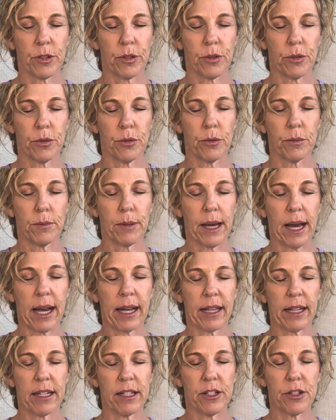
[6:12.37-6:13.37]
Tune
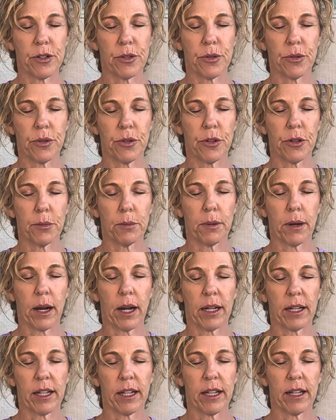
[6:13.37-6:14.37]
back into your
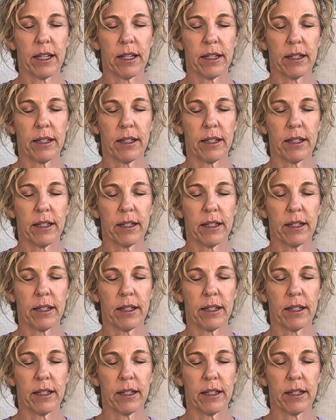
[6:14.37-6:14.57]
body.